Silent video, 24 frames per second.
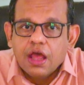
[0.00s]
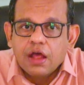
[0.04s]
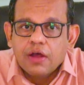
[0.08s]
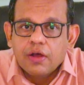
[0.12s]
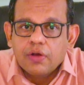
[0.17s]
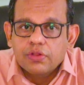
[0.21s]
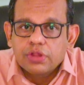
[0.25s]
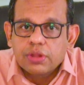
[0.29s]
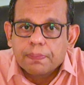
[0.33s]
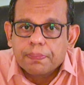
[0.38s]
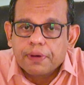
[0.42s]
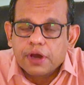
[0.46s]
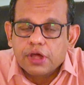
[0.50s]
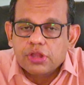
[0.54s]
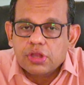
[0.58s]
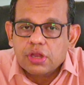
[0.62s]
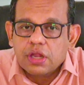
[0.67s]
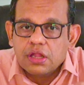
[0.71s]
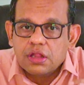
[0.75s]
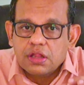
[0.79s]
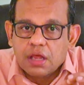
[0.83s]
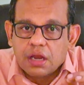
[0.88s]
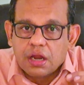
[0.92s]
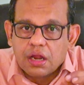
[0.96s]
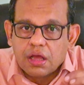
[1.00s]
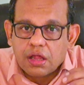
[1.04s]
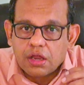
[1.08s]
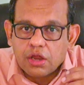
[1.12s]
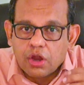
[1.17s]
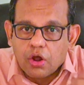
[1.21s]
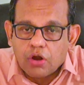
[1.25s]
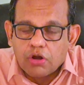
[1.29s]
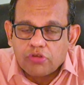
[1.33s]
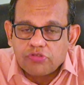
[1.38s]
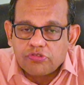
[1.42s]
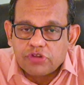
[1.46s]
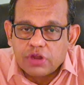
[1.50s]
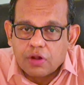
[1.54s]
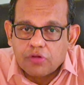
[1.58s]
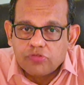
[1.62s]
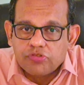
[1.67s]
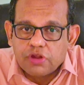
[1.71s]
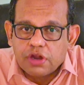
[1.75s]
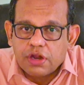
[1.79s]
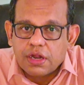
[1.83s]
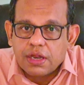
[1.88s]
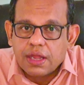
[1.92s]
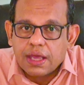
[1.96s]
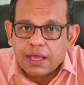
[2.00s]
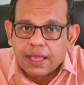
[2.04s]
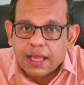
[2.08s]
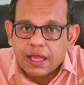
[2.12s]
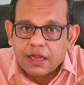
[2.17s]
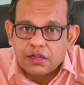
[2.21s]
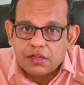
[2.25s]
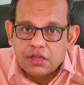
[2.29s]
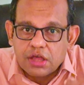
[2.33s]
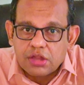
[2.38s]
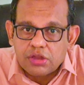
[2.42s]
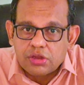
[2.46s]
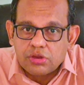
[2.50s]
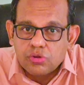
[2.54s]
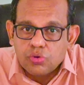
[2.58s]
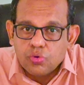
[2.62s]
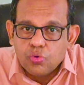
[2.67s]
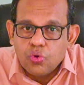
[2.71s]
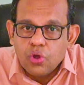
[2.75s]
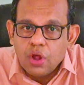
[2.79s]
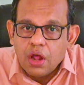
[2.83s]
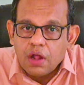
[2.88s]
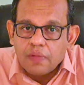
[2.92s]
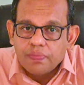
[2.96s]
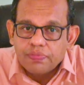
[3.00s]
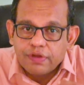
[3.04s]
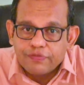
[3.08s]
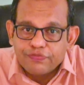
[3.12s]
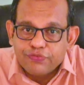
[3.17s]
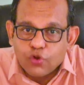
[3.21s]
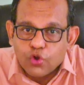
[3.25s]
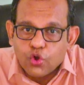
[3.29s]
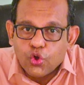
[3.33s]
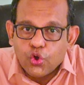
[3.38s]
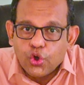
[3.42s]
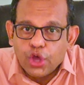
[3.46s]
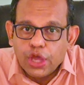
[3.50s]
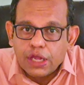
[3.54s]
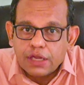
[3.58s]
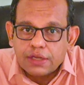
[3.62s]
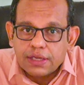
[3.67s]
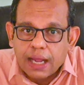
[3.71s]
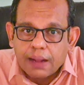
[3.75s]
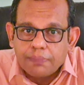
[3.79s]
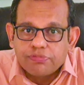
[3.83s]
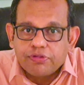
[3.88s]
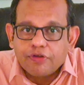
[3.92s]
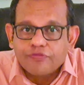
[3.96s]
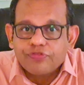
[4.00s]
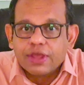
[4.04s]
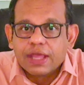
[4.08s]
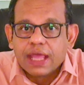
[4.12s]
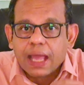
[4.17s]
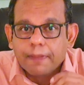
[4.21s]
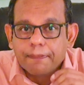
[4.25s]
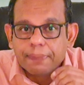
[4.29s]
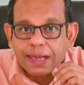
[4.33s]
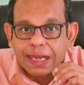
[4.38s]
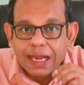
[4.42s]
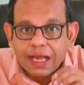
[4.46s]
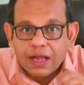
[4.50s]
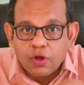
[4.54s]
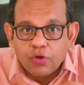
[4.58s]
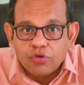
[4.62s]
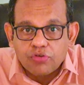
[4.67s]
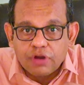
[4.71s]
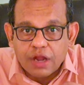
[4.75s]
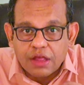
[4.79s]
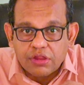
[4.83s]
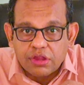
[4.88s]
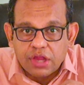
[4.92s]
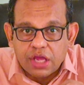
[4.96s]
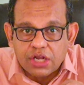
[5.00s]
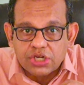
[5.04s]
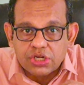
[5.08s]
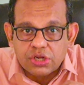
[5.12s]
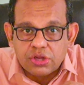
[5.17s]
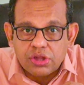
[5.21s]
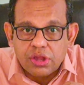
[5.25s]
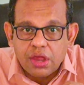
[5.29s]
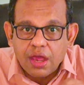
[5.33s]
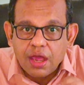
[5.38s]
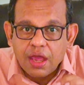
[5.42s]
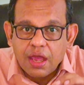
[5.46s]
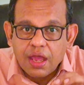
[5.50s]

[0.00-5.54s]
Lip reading: The person in the non-resident outside India can just do the following types of the capital account transactions